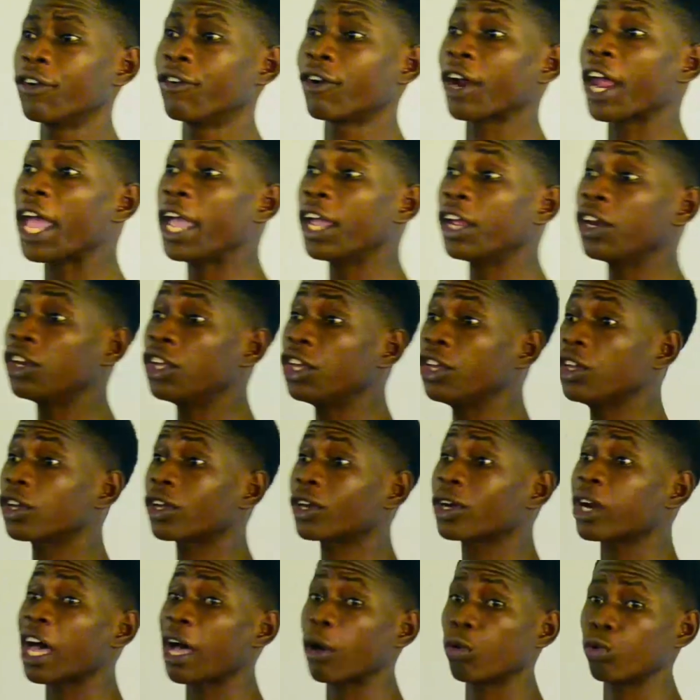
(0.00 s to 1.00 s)
rainy
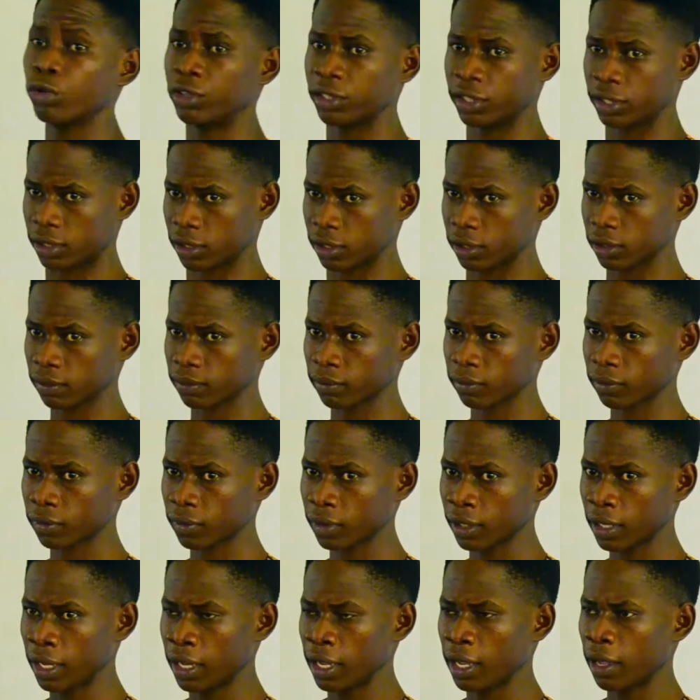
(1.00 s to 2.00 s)
clouds.
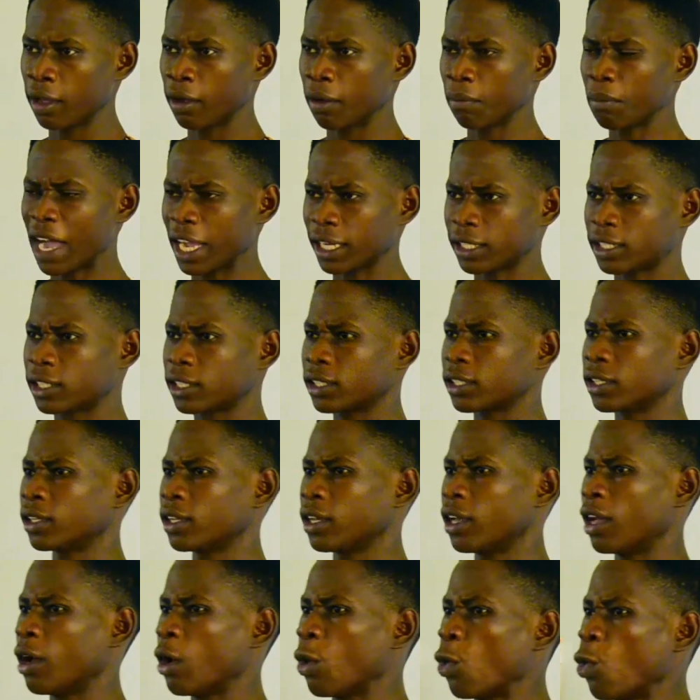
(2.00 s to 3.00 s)
But
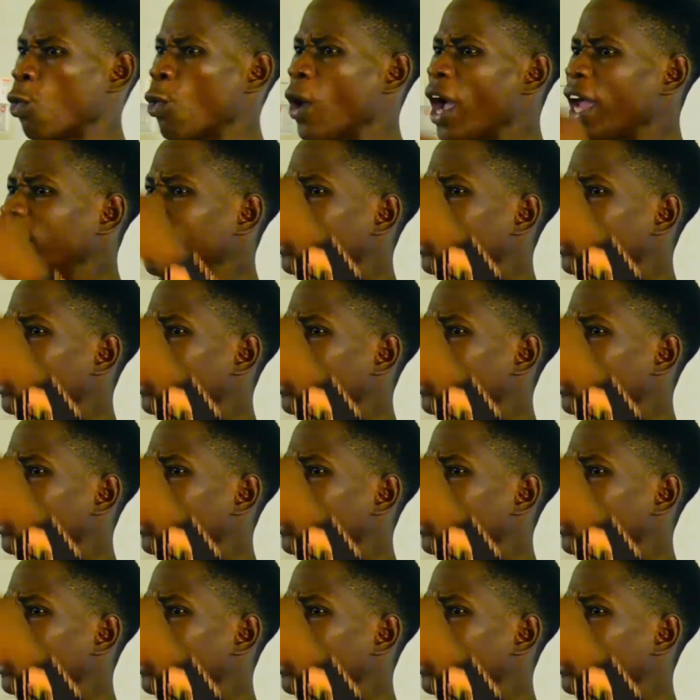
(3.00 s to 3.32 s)
when